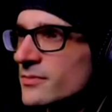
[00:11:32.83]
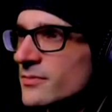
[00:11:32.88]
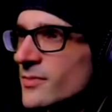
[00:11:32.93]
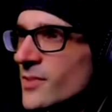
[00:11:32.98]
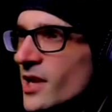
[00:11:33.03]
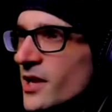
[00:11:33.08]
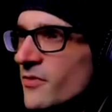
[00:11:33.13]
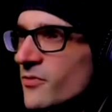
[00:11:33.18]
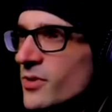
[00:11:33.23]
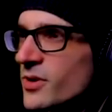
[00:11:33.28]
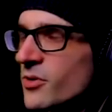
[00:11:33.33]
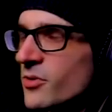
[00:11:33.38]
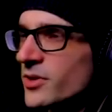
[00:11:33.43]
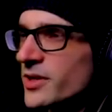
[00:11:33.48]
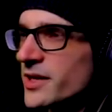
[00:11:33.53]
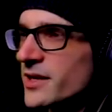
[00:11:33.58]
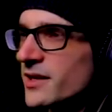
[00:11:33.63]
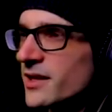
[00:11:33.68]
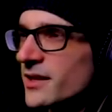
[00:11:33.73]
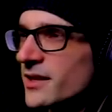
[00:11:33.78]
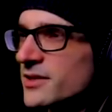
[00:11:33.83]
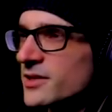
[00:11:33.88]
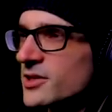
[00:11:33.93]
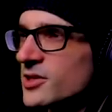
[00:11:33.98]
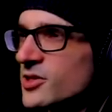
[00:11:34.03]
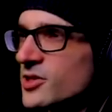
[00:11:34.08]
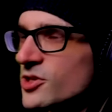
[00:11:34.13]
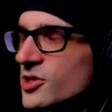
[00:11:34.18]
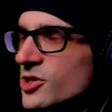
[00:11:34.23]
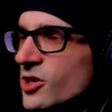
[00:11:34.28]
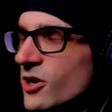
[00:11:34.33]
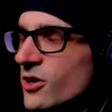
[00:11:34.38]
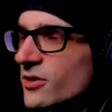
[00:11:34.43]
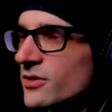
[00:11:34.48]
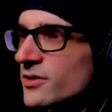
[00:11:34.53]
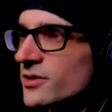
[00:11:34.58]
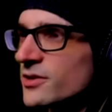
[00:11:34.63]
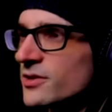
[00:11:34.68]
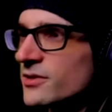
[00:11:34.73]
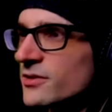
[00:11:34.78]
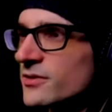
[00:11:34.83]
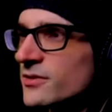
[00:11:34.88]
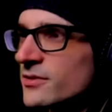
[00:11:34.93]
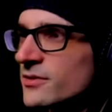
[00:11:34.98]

Hey, if we only collected junk...